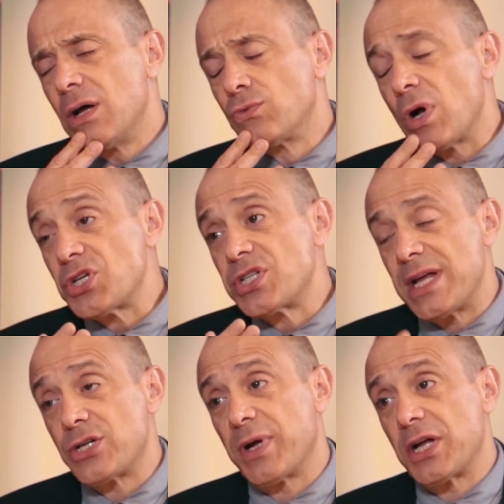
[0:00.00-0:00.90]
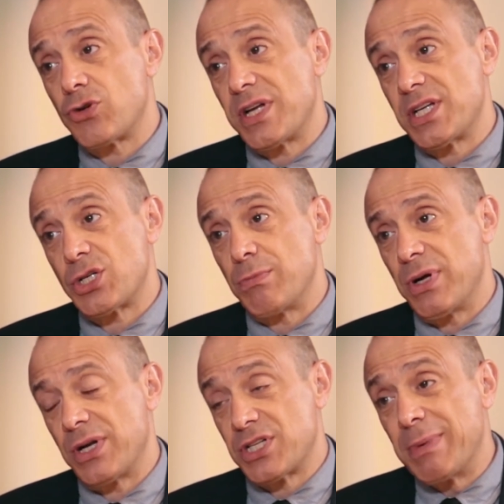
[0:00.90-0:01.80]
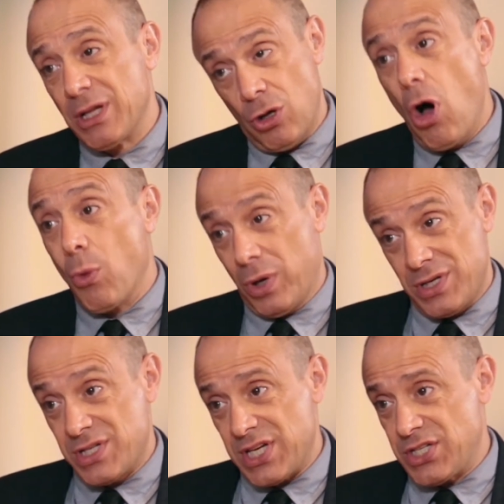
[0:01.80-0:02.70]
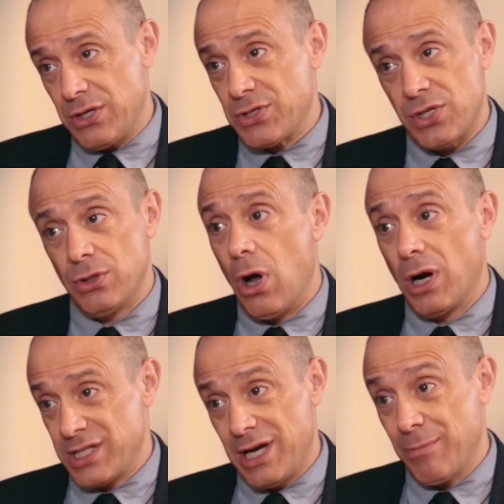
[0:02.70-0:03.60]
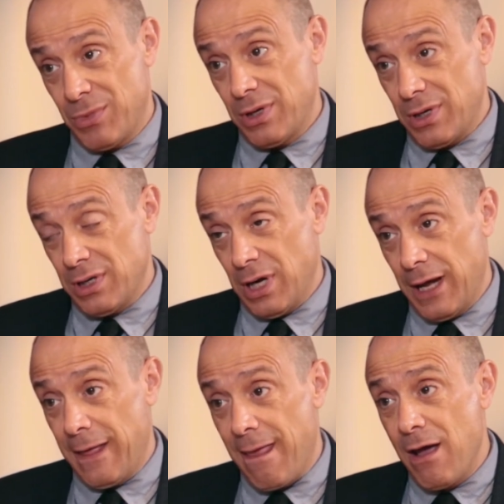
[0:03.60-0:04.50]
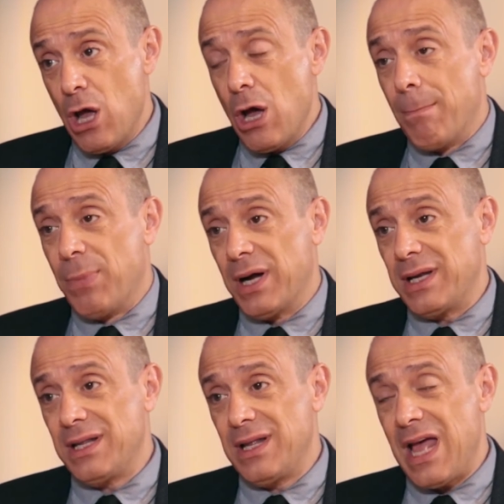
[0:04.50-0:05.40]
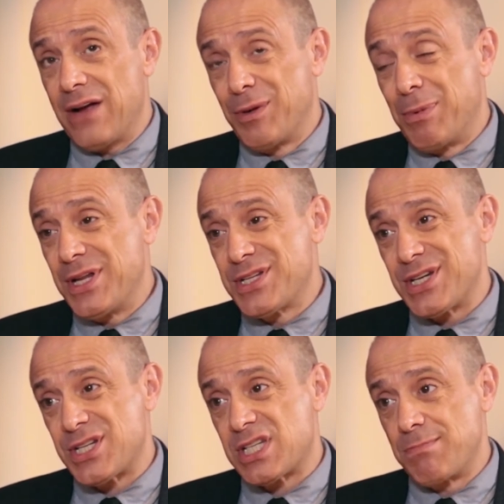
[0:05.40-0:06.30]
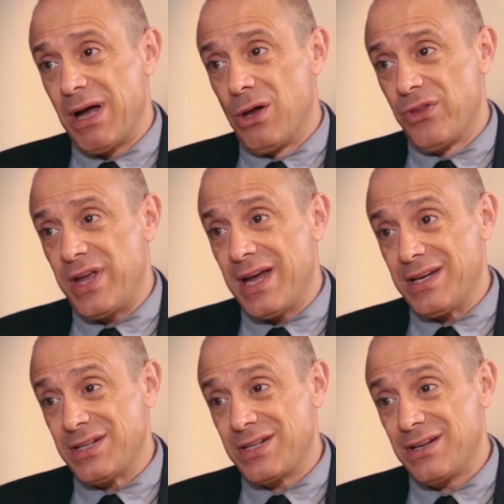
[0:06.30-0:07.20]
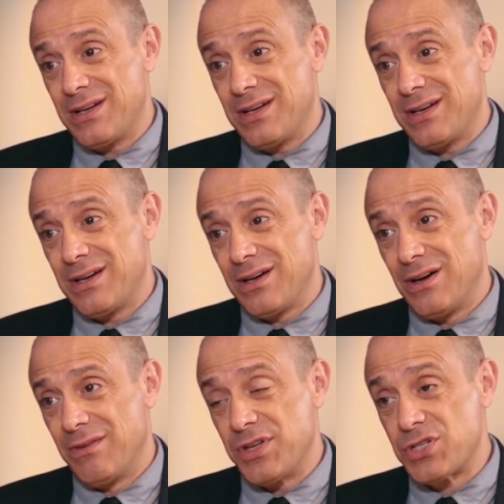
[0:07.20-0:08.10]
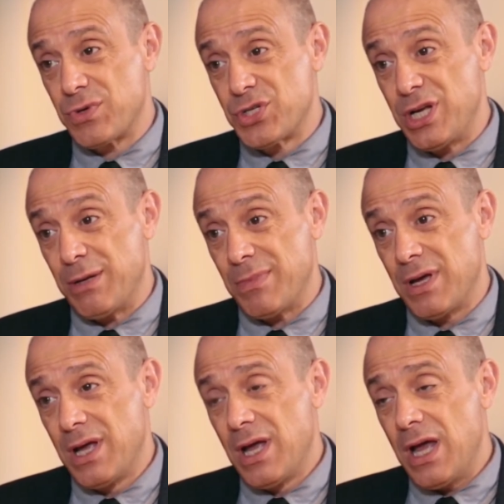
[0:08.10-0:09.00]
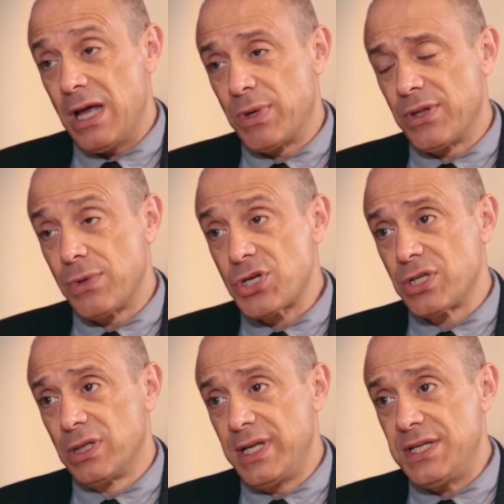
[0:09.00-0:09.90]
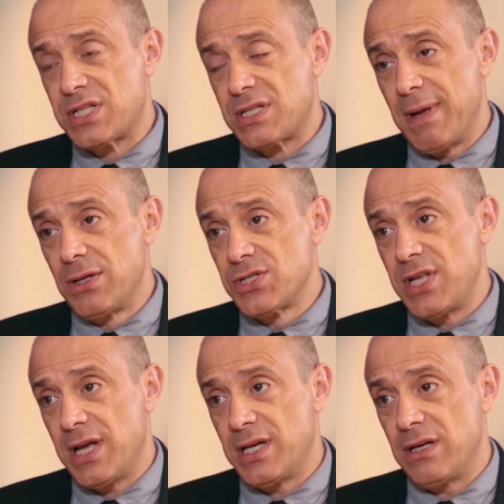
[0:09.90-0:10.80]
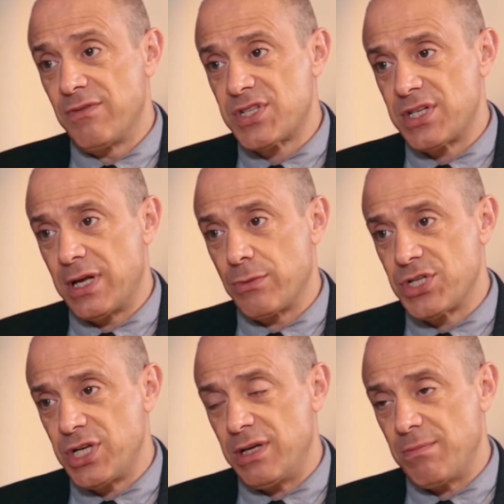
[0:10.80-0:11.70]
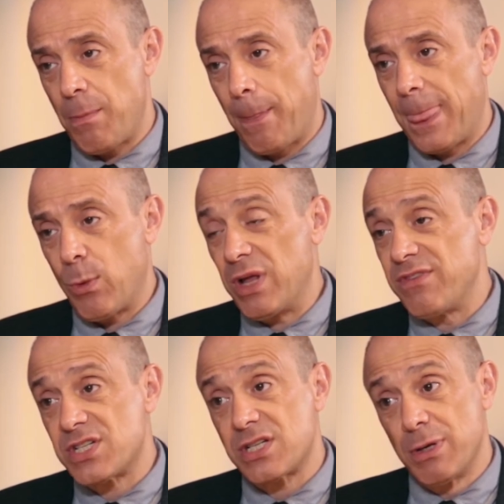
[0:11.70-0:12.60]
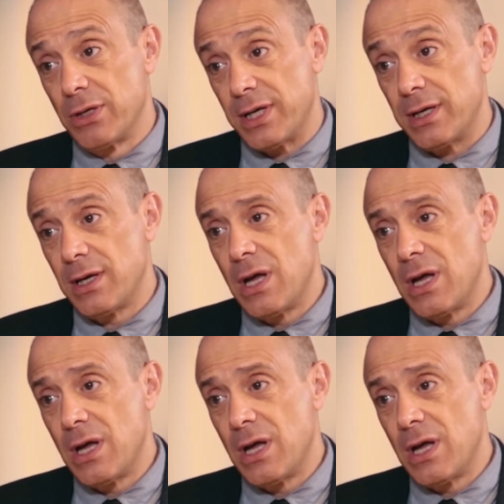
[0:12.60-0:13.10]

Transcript: Russia's entering a transition period. It's going to be a long one. 6 years is a long time, right? But everybody's going to smell the end of this regime. And when the Russian elite smells the end of a sitting regime, we have instability.